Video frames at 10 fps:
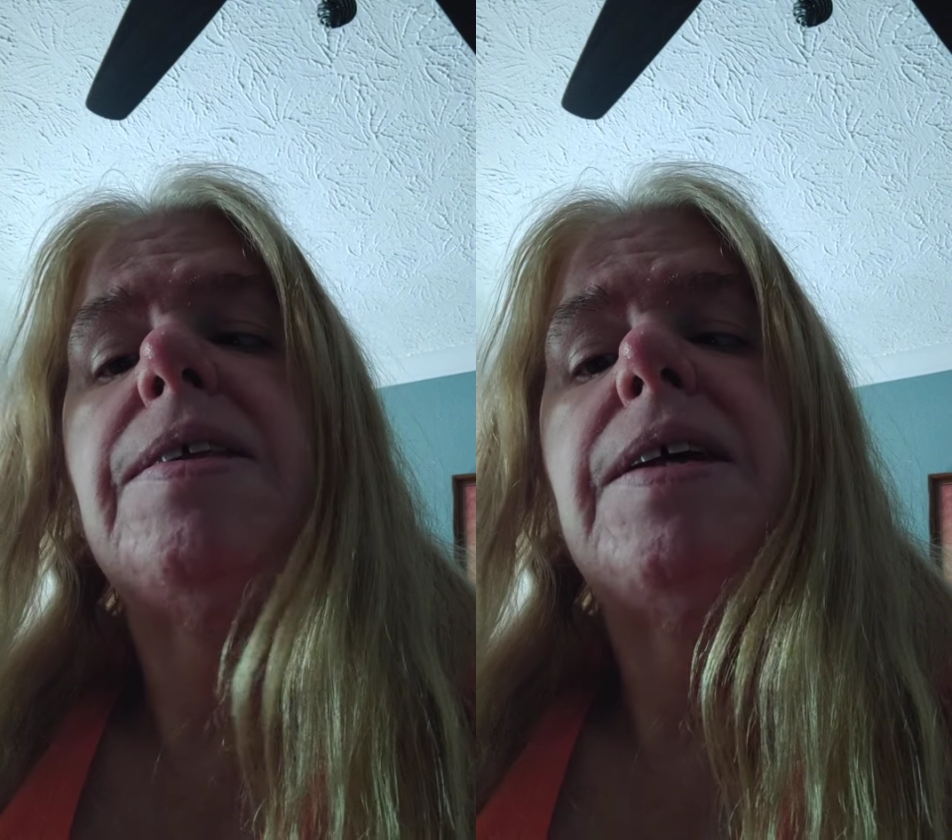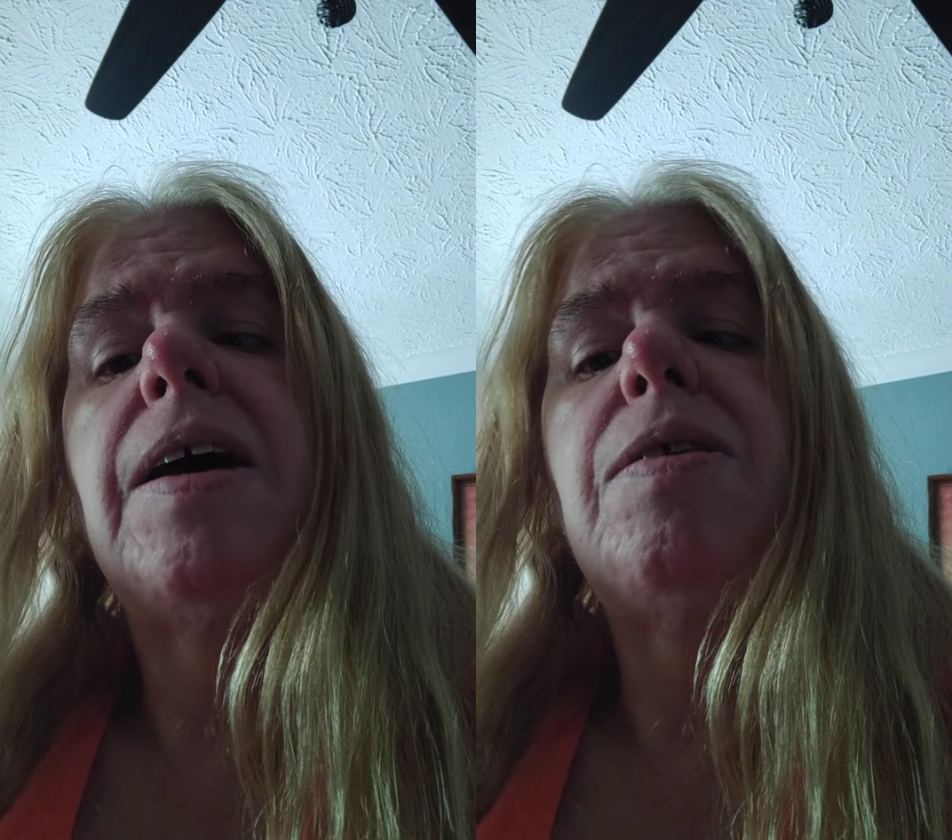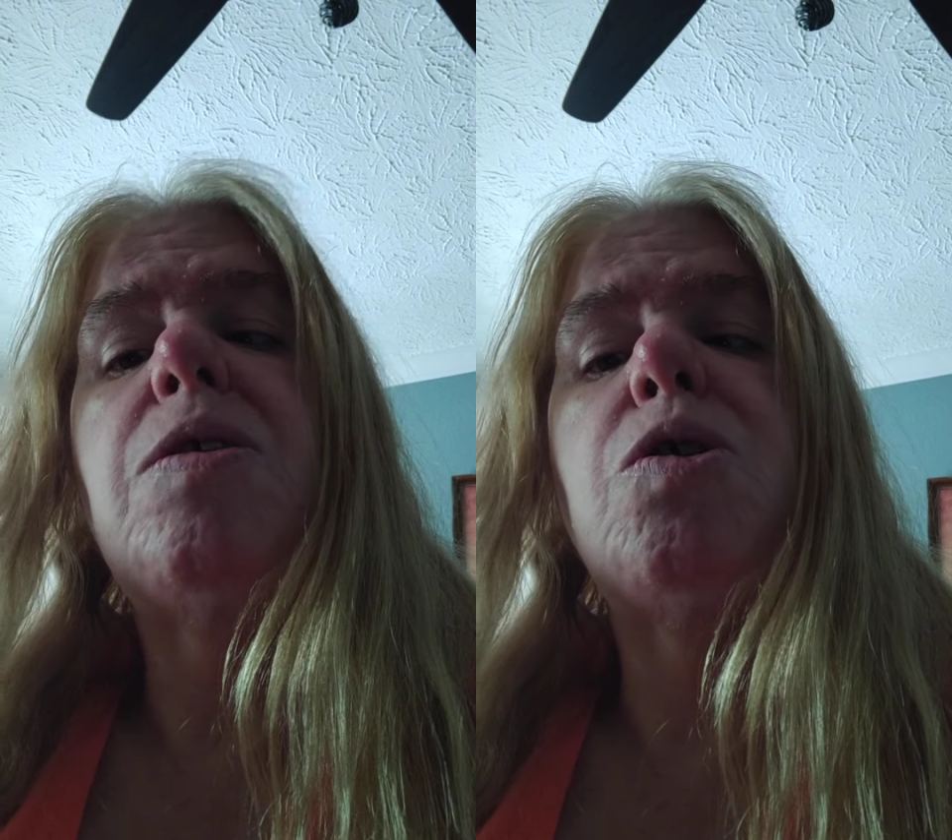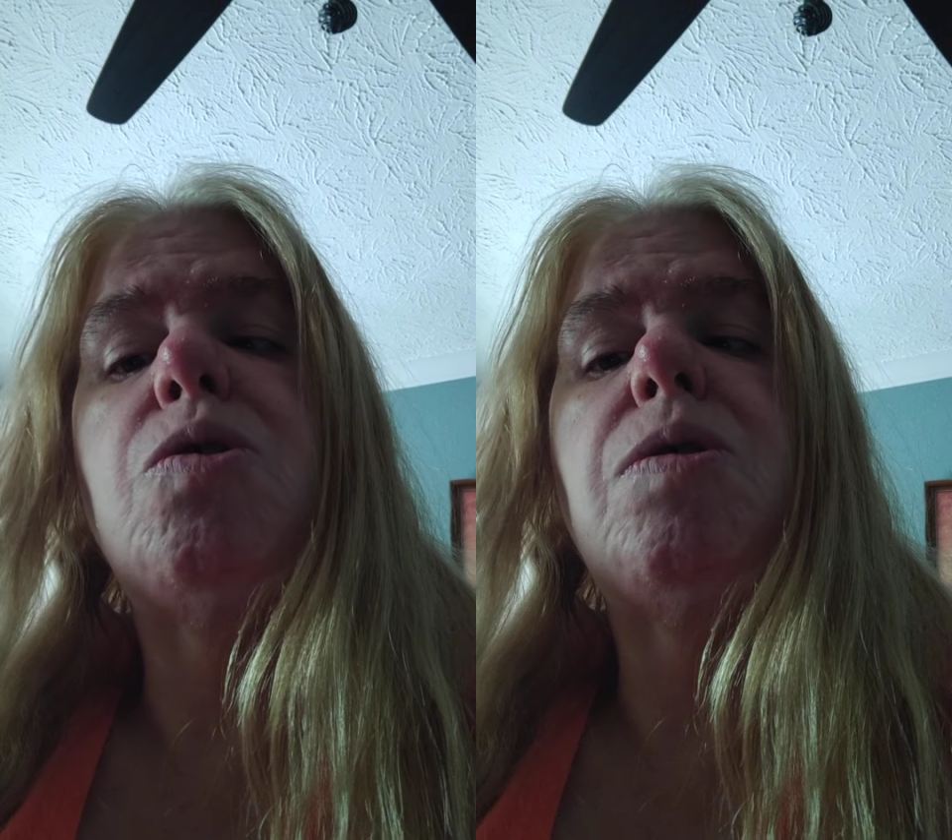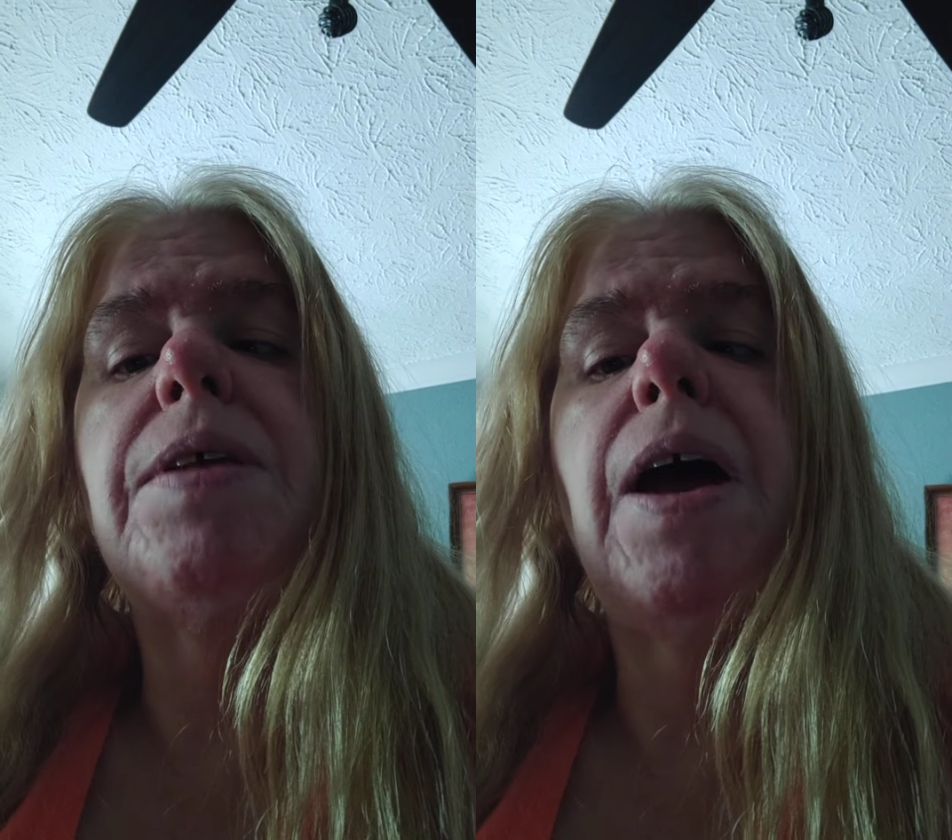tell the
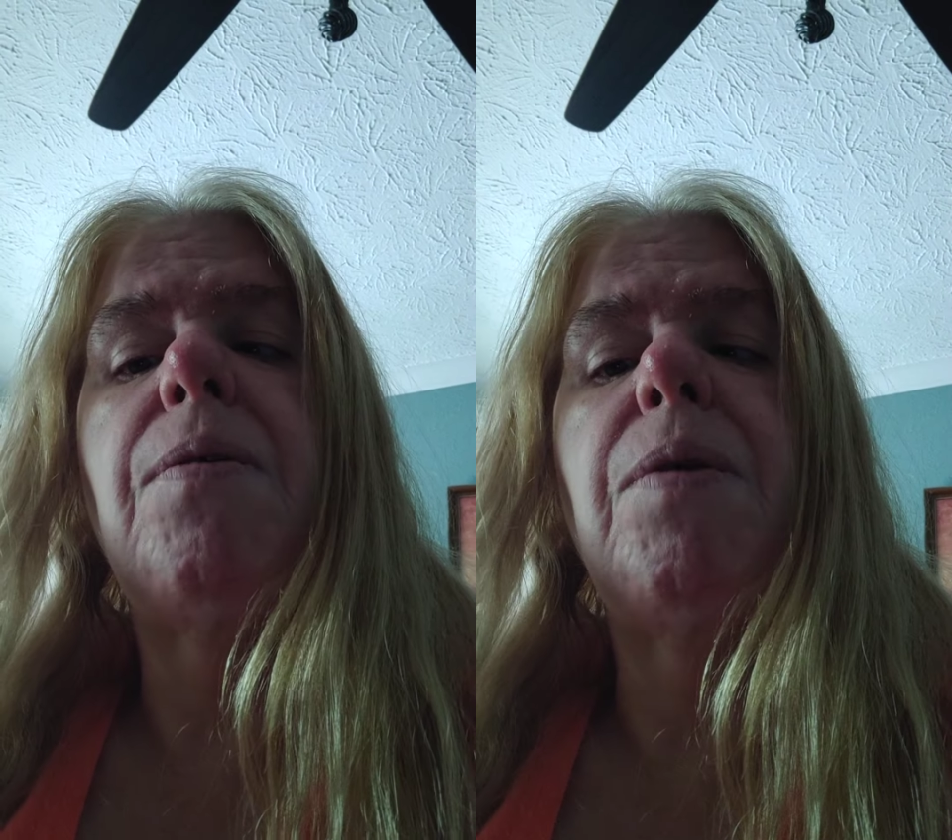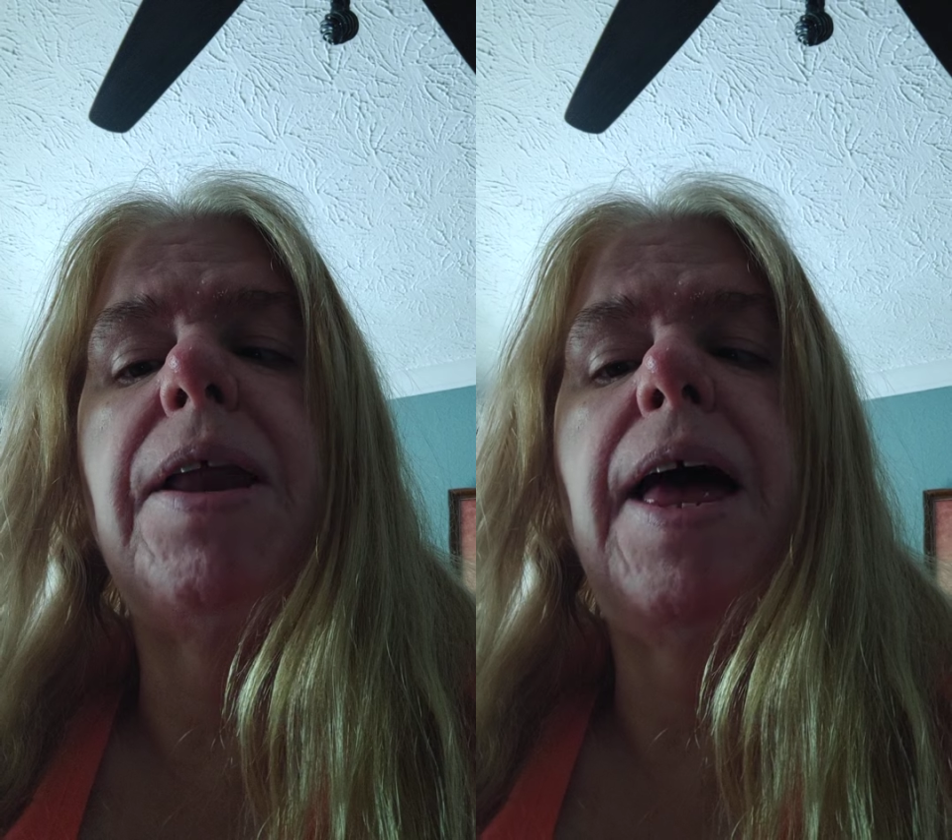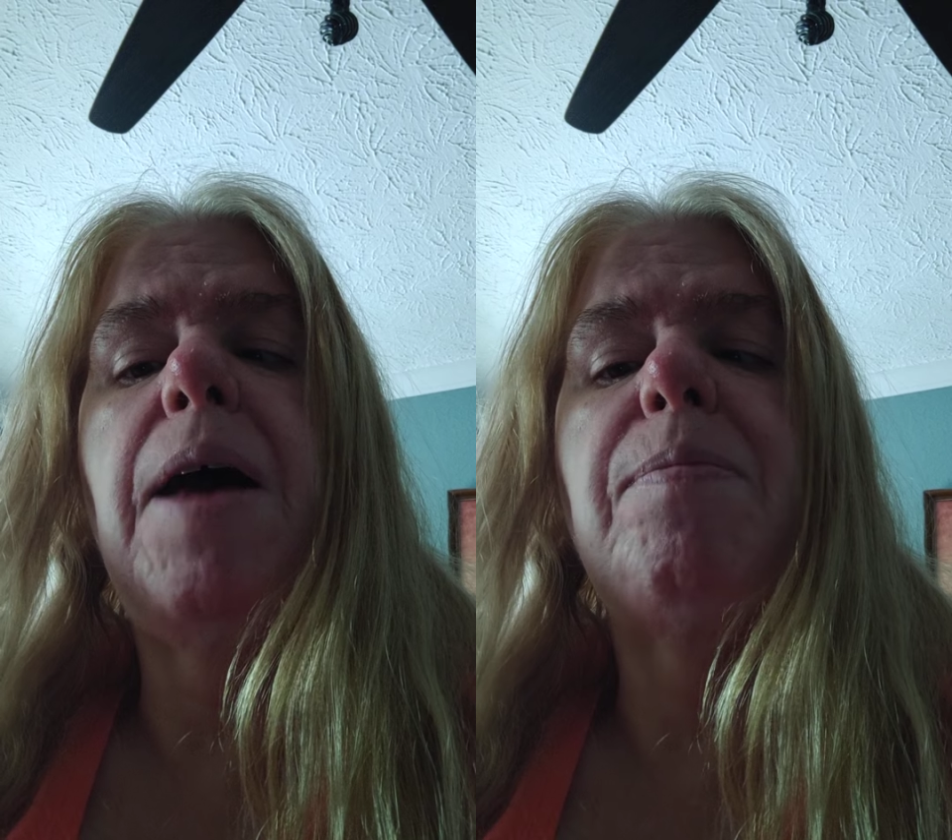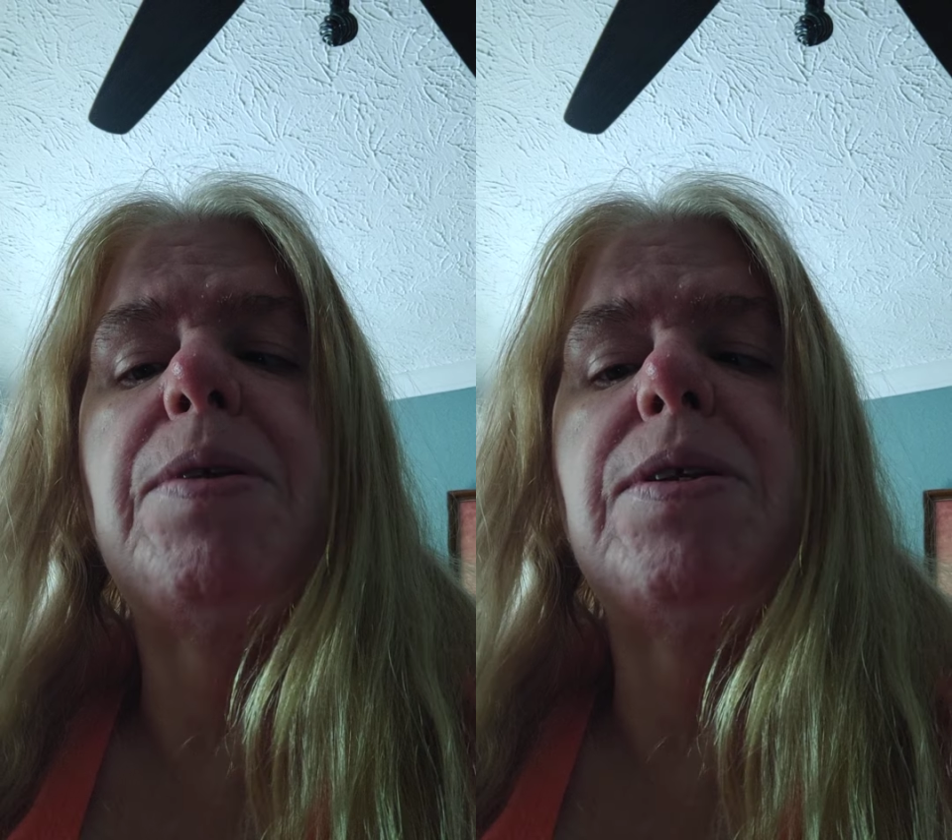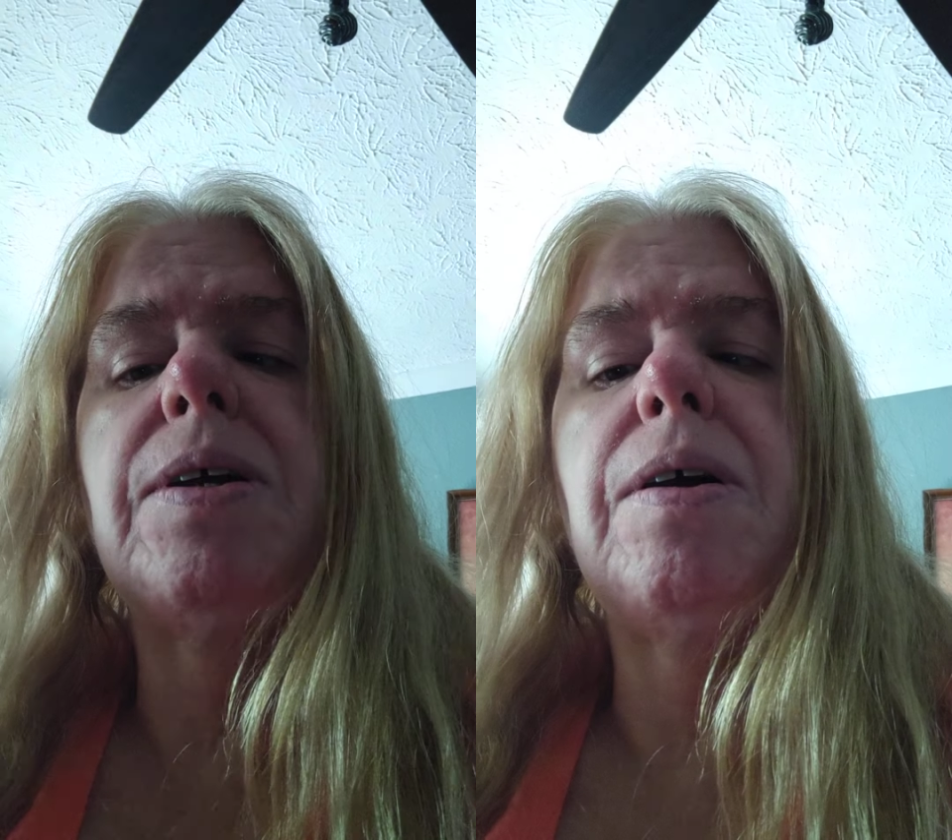truth about what
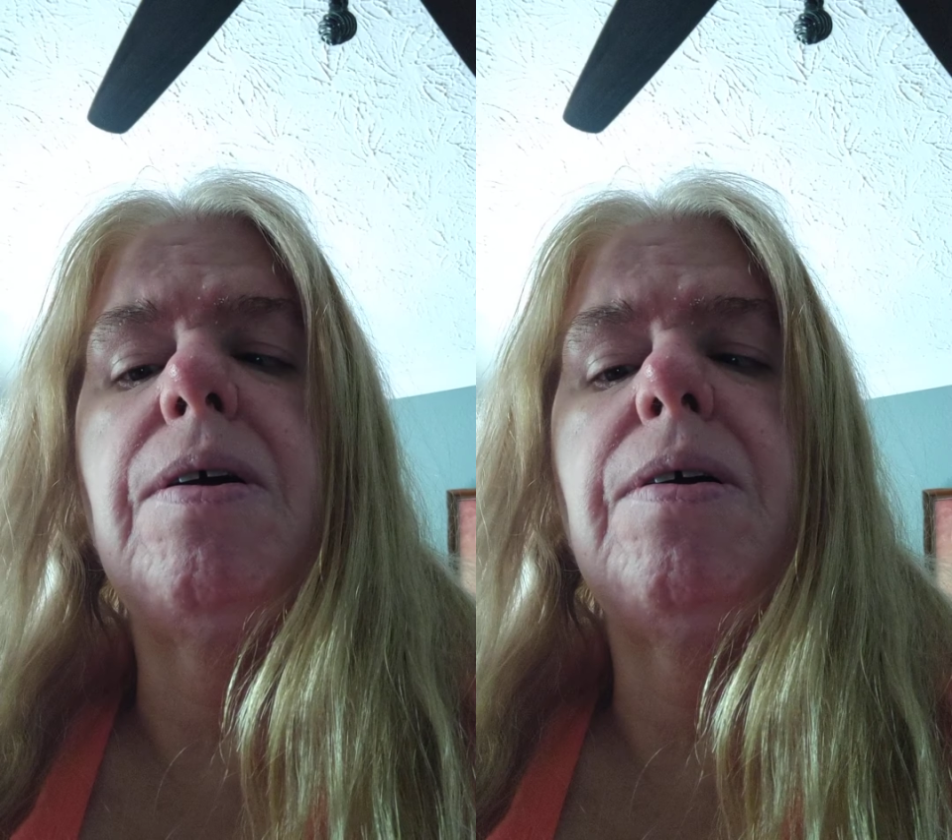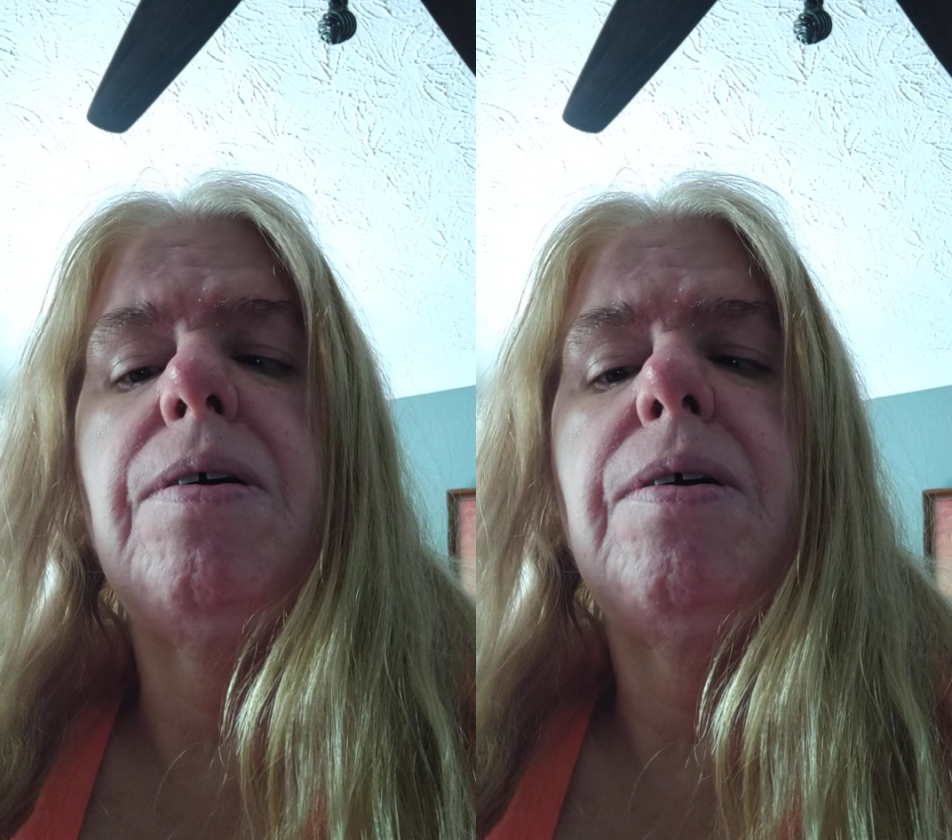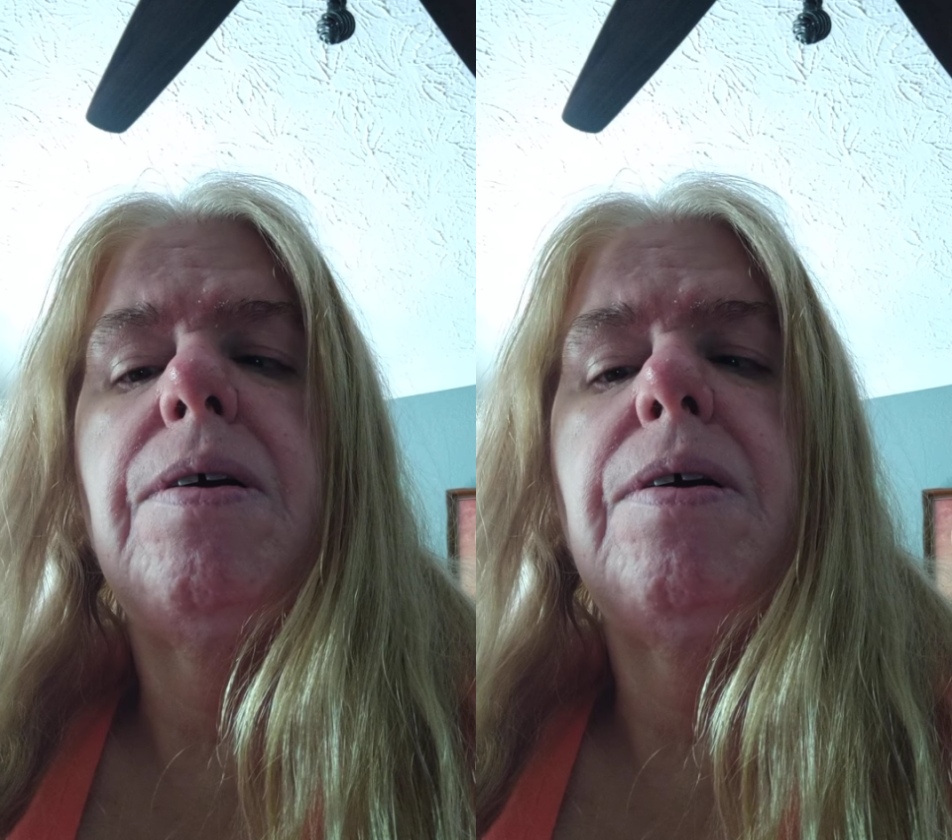happened to her,